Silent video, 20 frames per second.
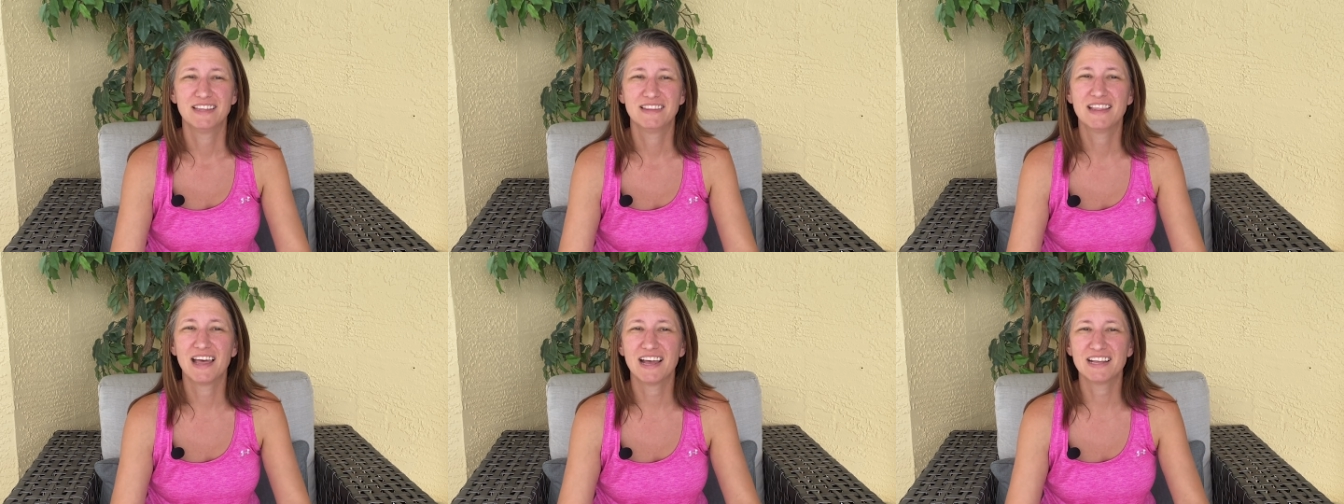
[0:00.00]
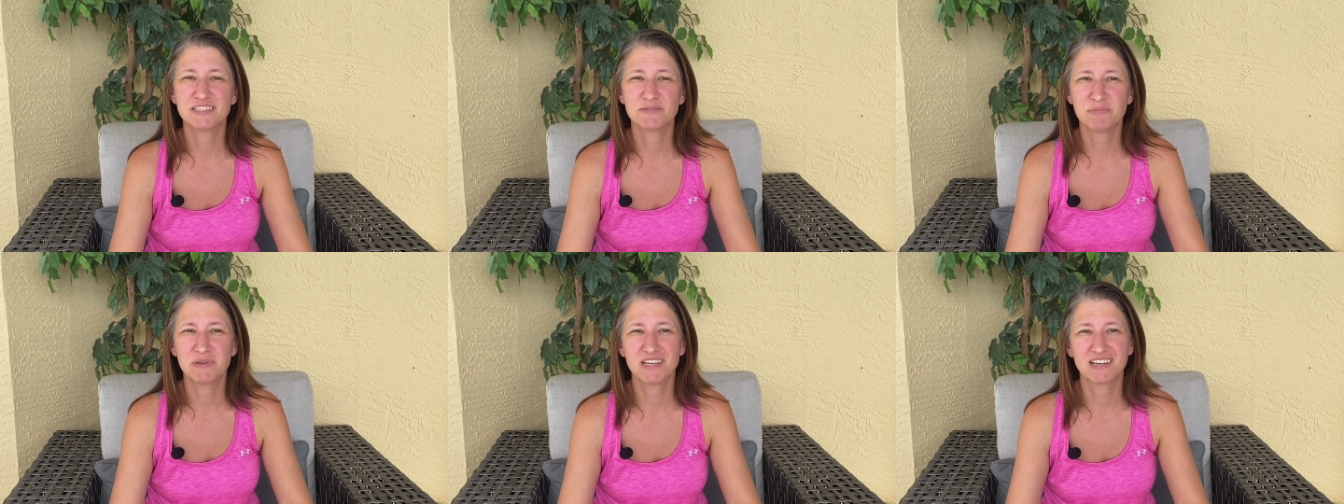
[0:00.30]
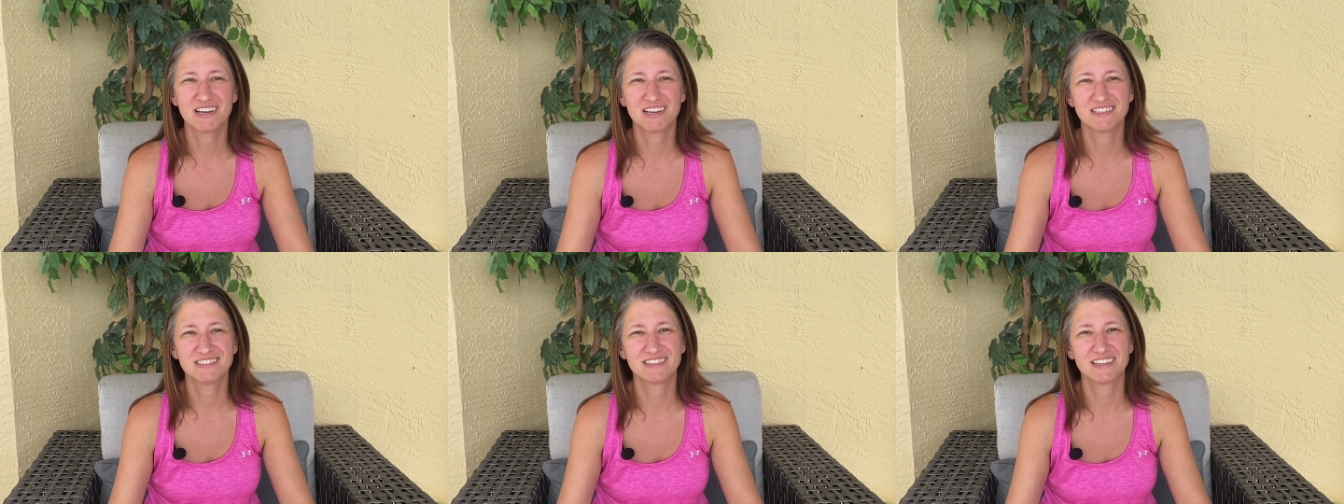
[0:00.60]
That's
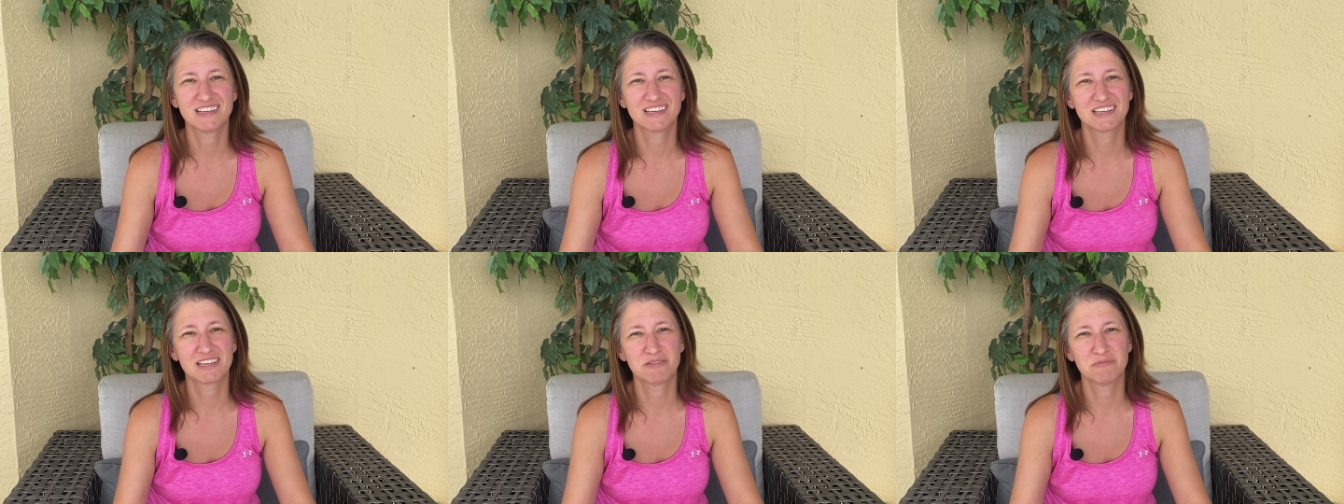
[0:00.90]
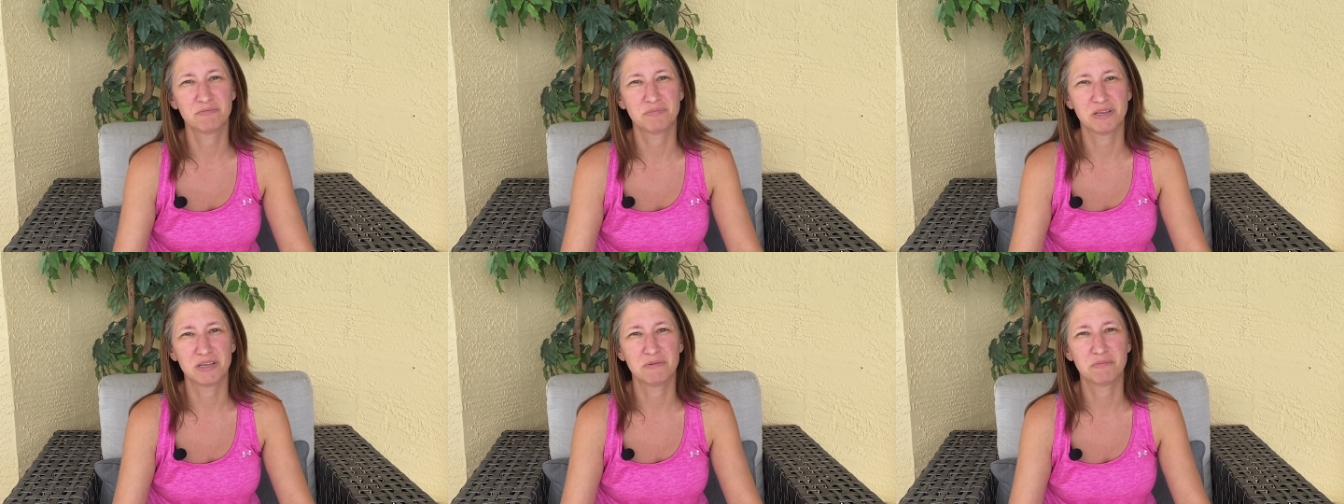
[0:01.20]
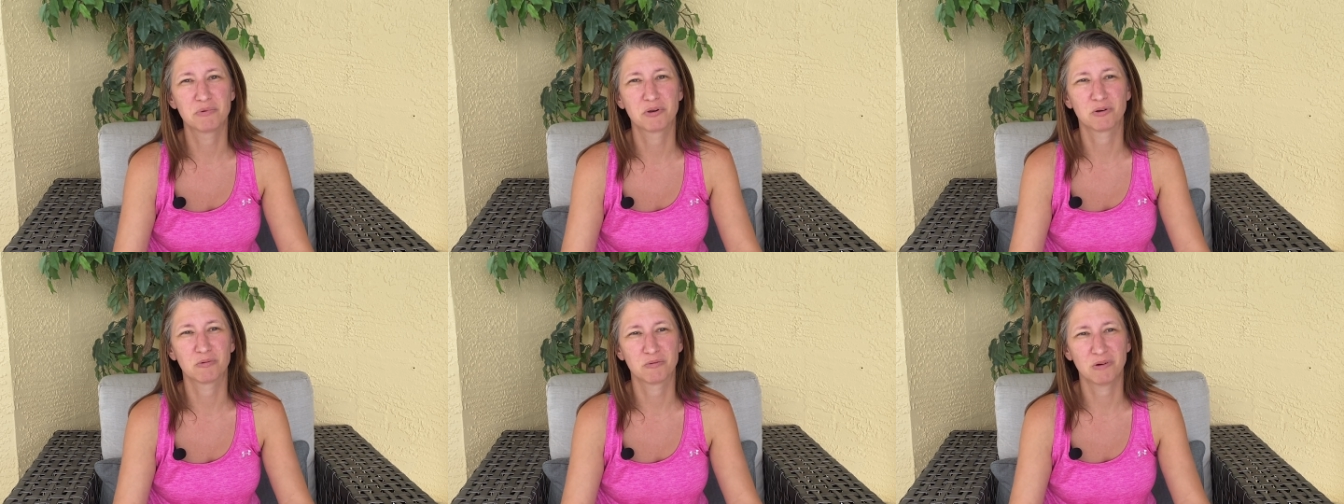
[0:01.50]
because they can be
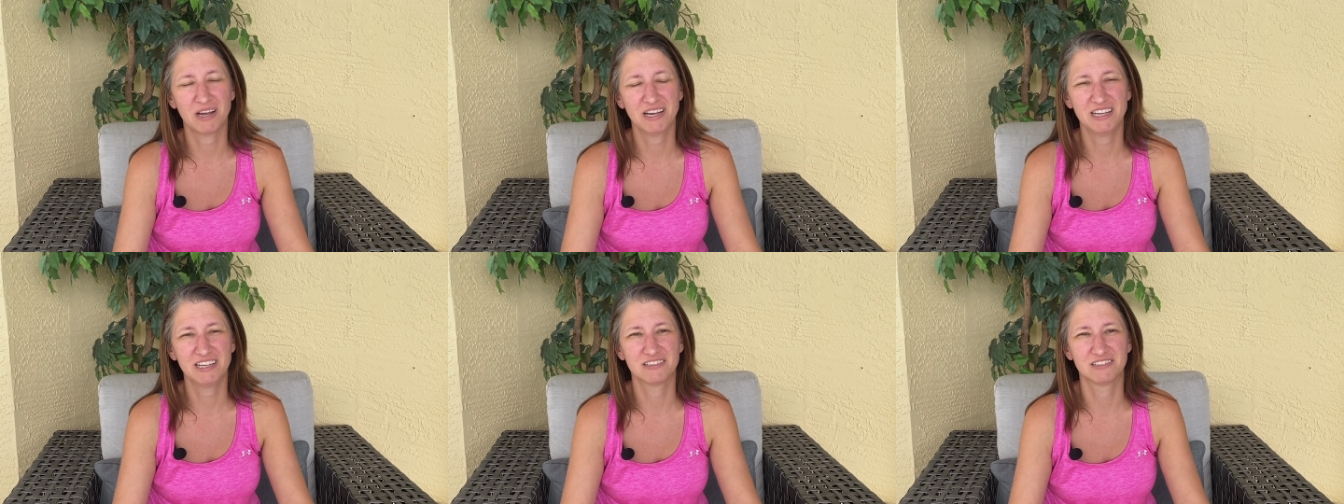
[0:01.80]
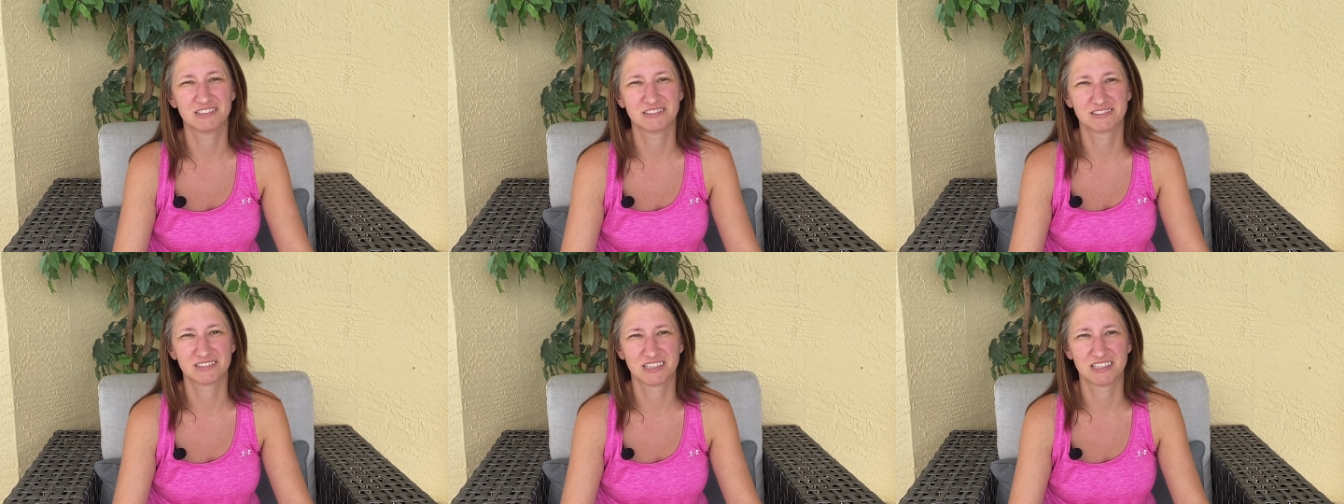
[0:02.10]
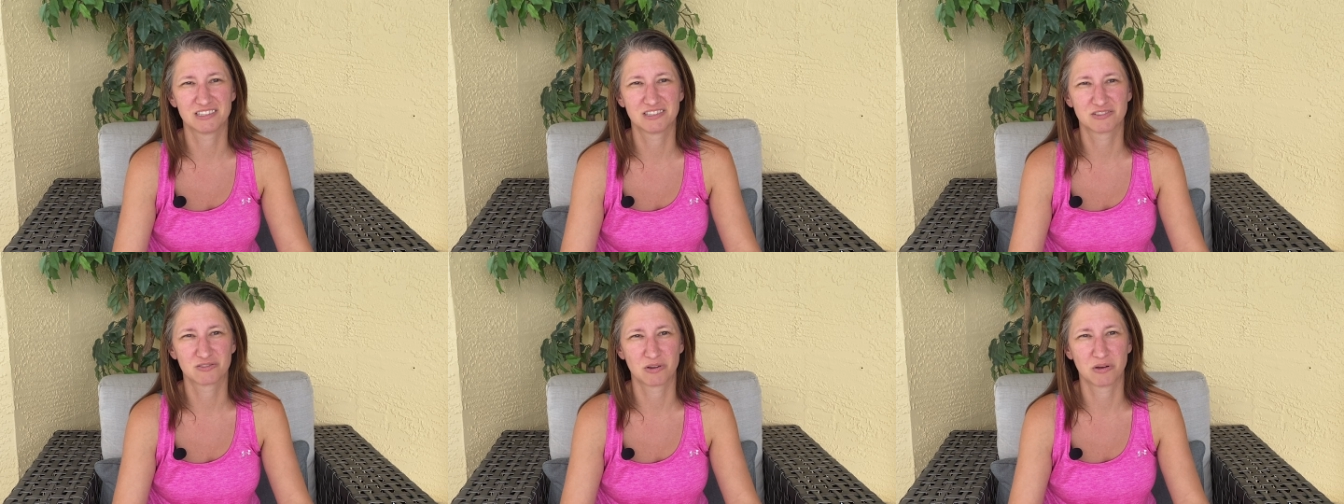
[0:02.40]
perennials
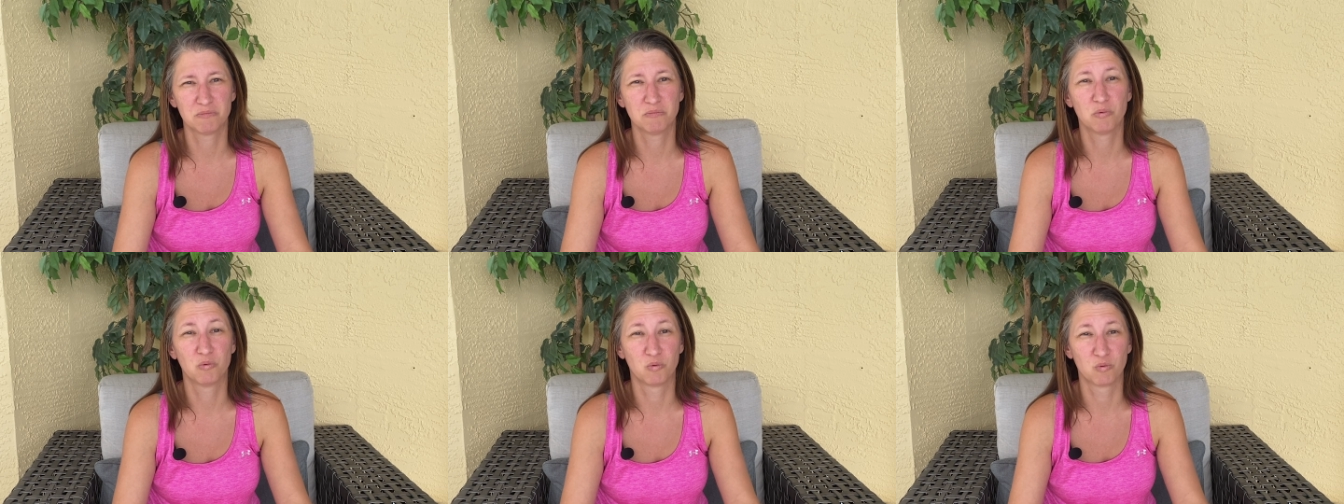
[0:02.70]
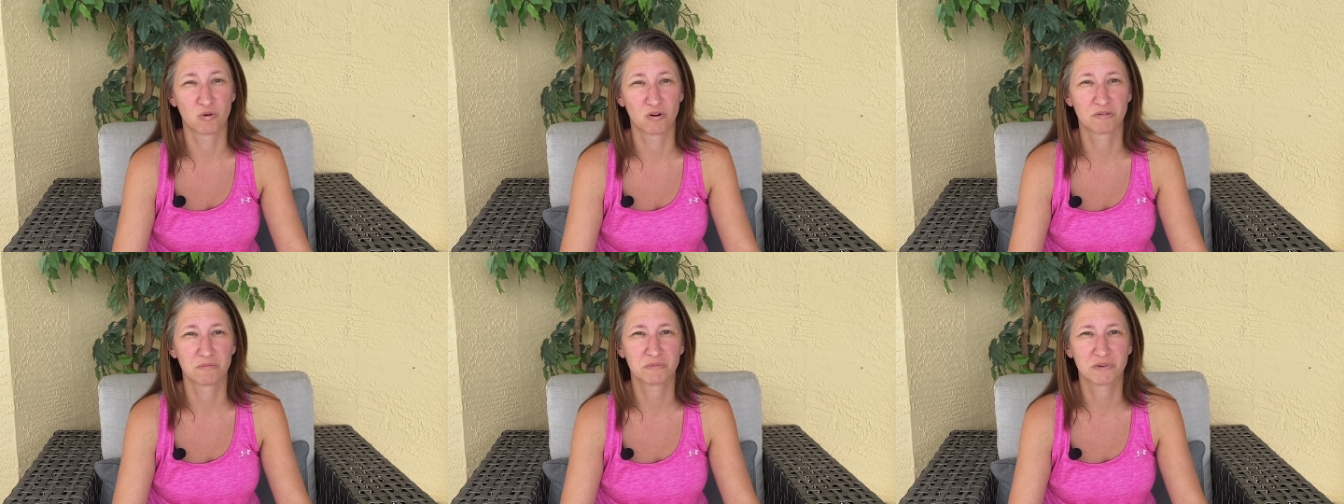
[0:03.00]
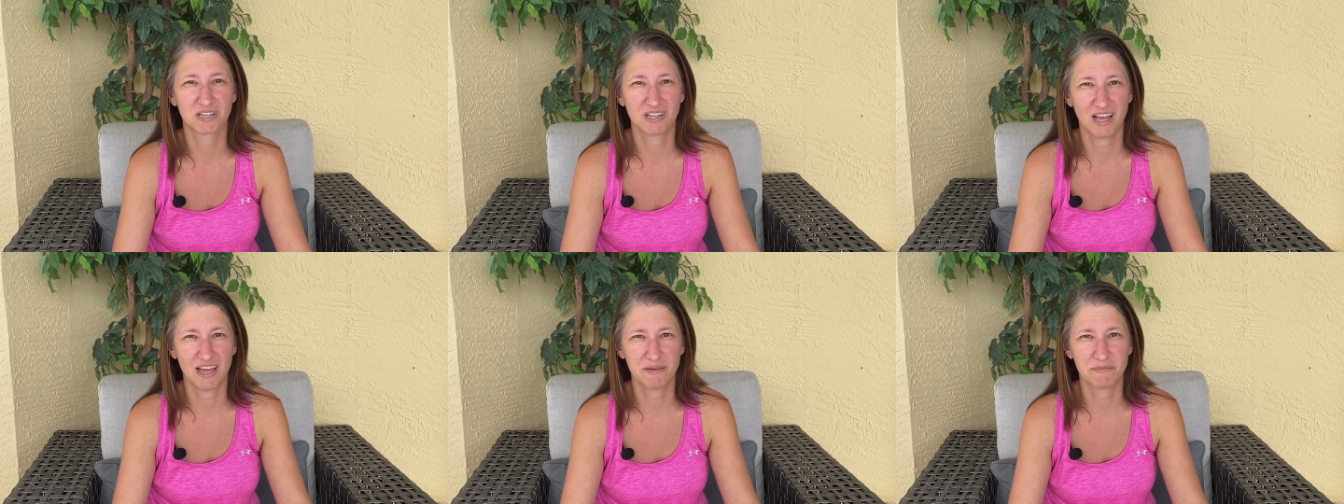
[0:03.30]
in some warm
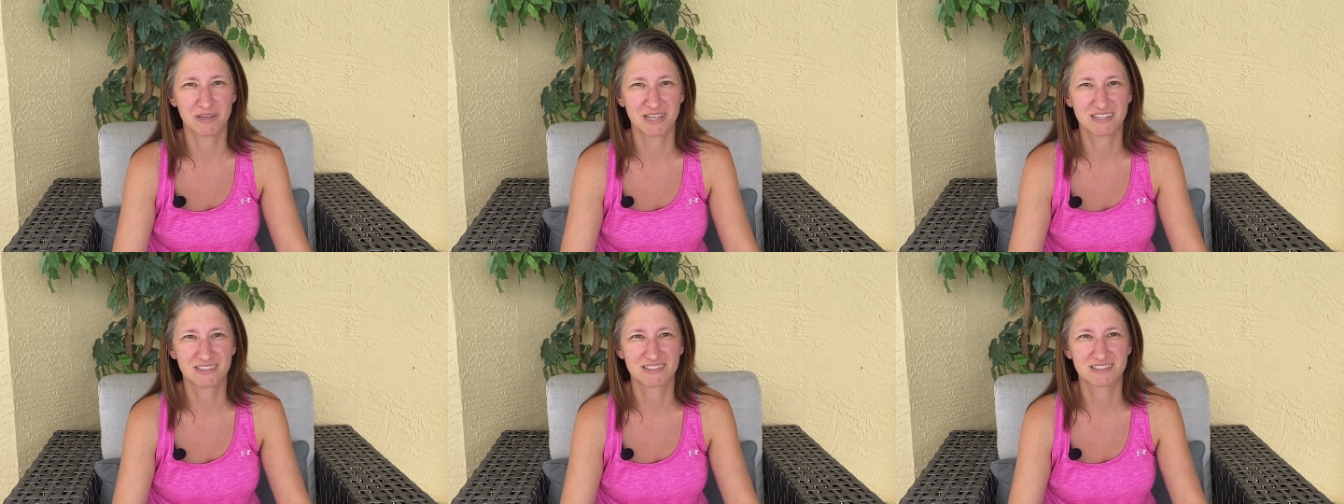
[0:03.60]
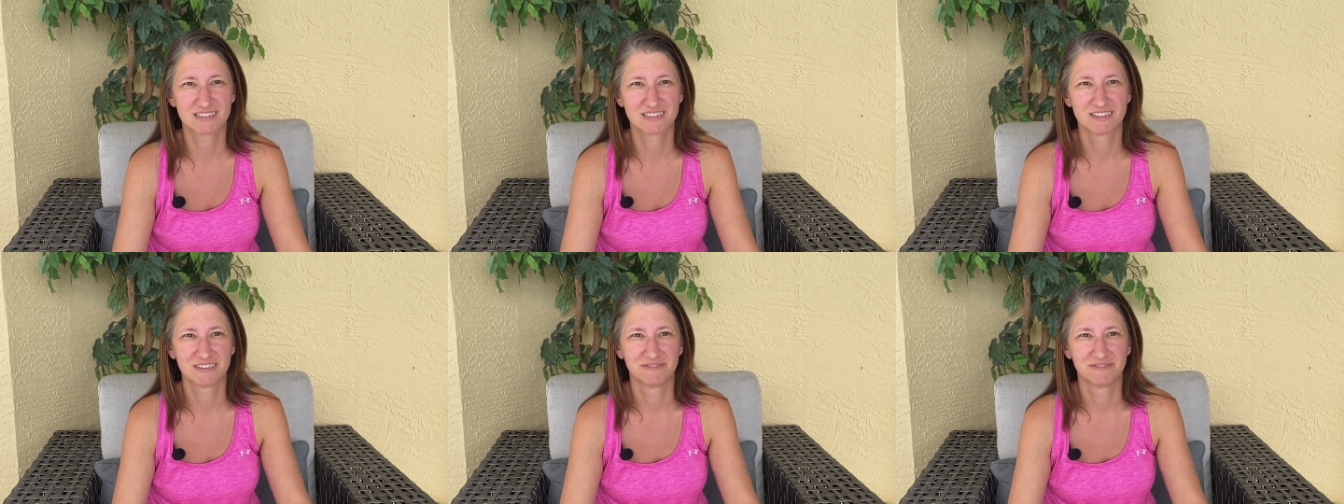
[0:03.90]
climates.